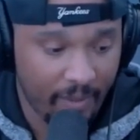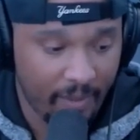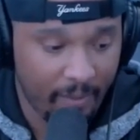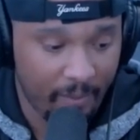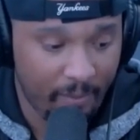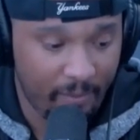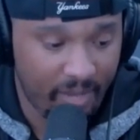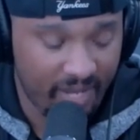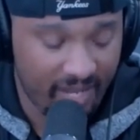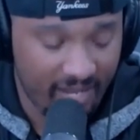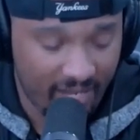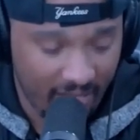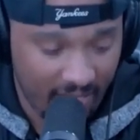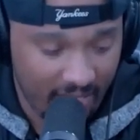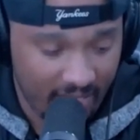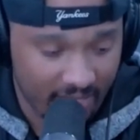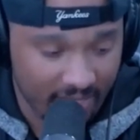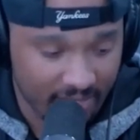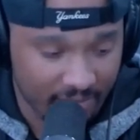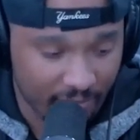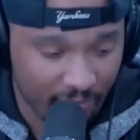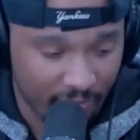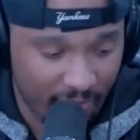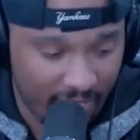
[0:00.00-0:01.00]

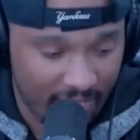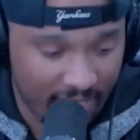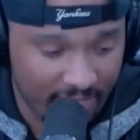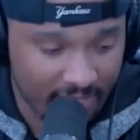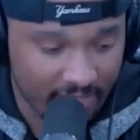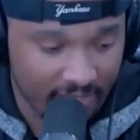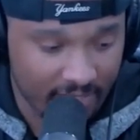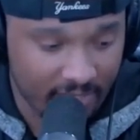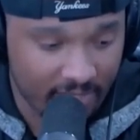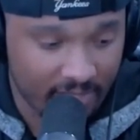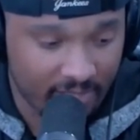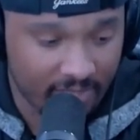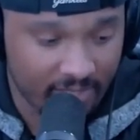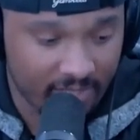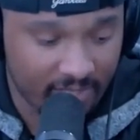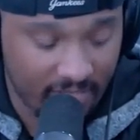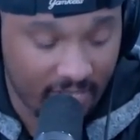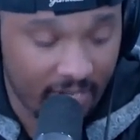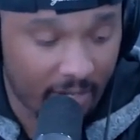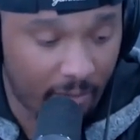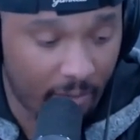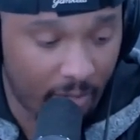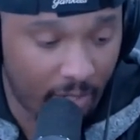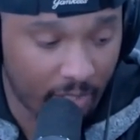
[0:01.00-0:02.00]
because Rise of
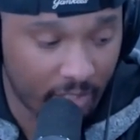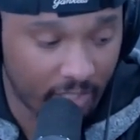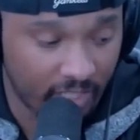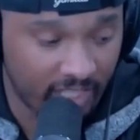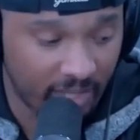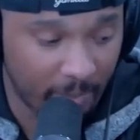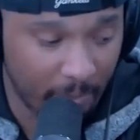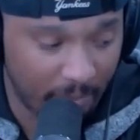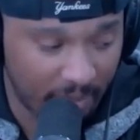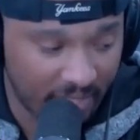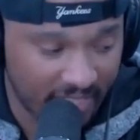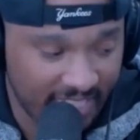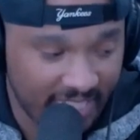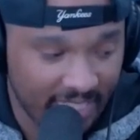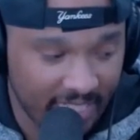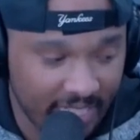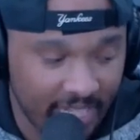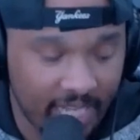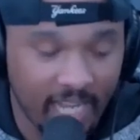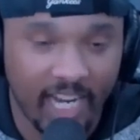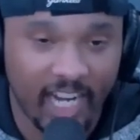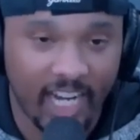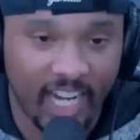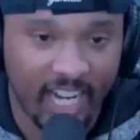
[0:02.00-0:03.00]
Skywalker
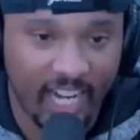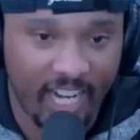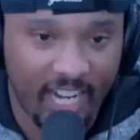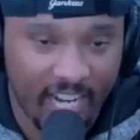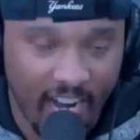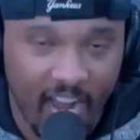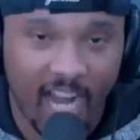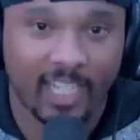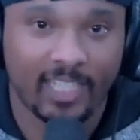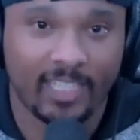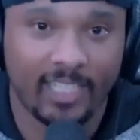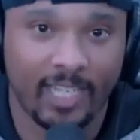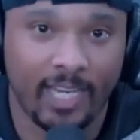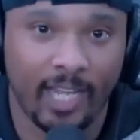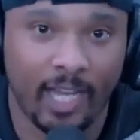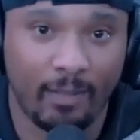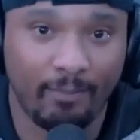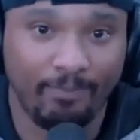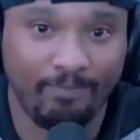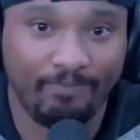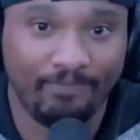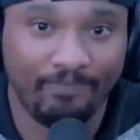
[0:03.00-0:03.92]
completely cucked it up.